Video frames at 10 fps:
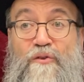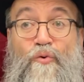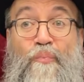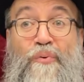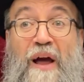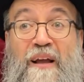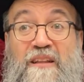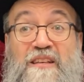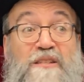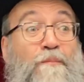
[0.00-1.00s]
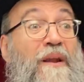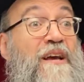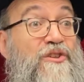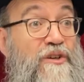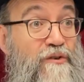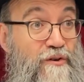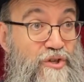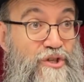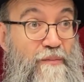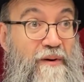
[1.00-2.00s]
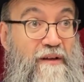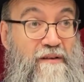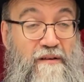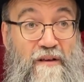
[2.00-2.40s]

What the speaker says: to practice pleasure on Shabbat,